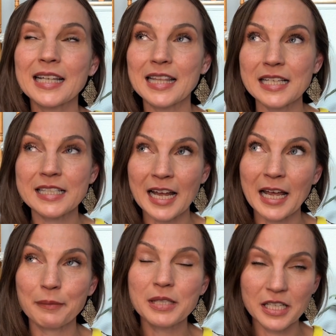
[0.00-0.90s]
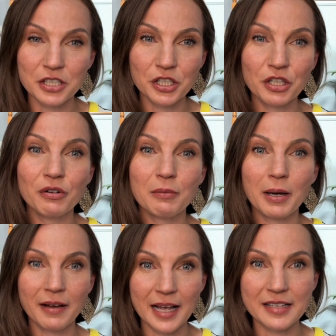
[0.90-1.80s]
this time teaching you
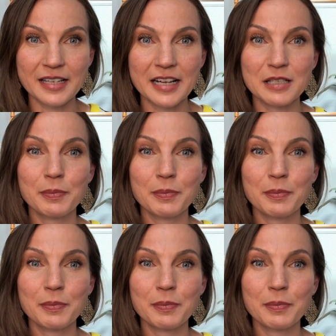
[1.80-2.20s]
about essays